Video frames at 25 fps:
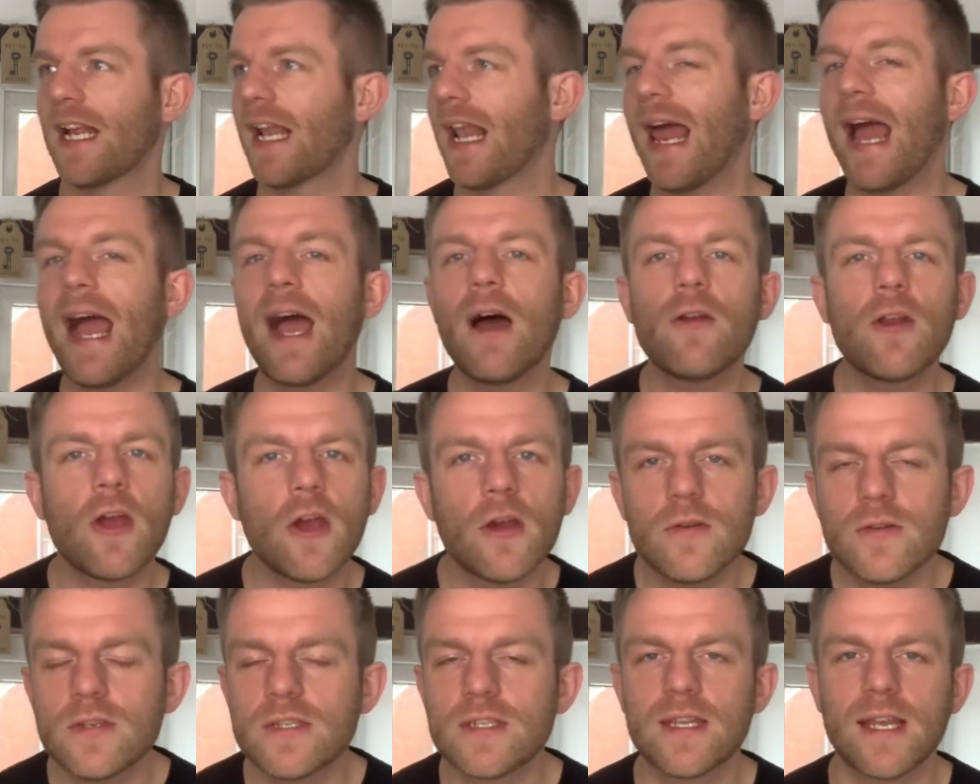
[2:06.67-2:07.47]
cloud
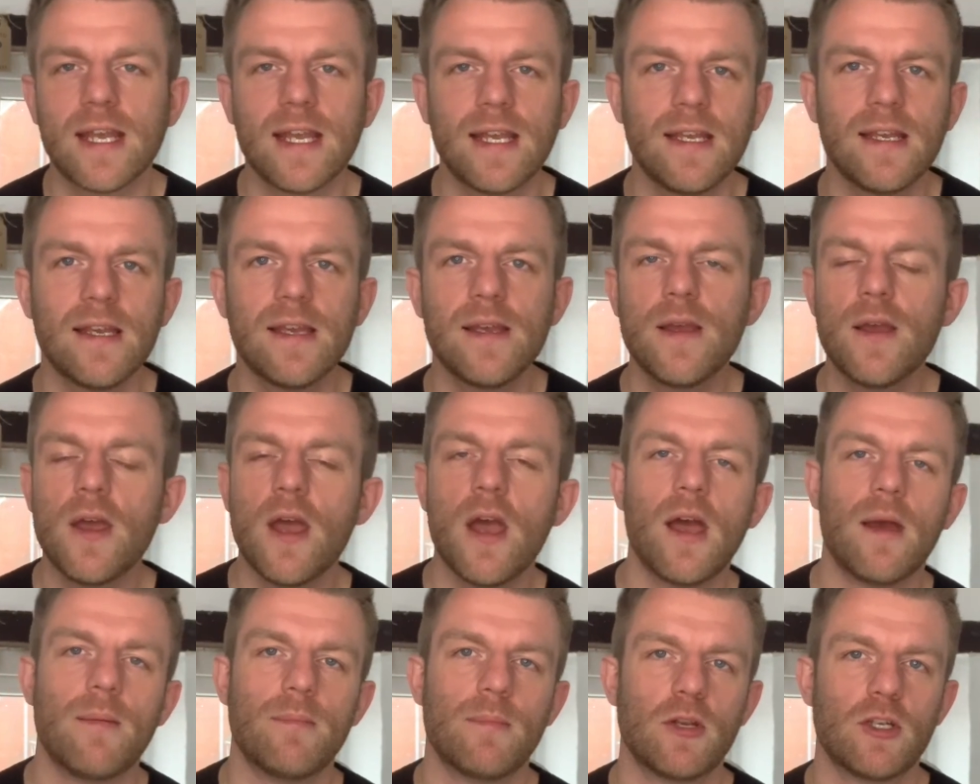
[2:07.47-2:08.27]
hosting,
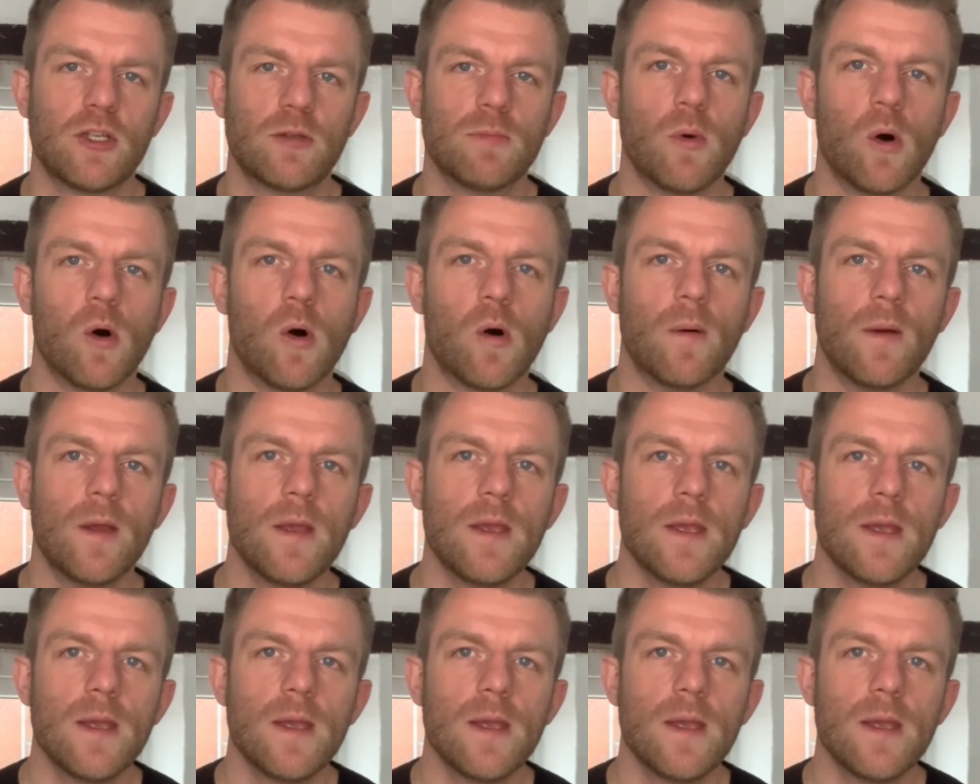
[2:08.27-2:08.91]
and much more.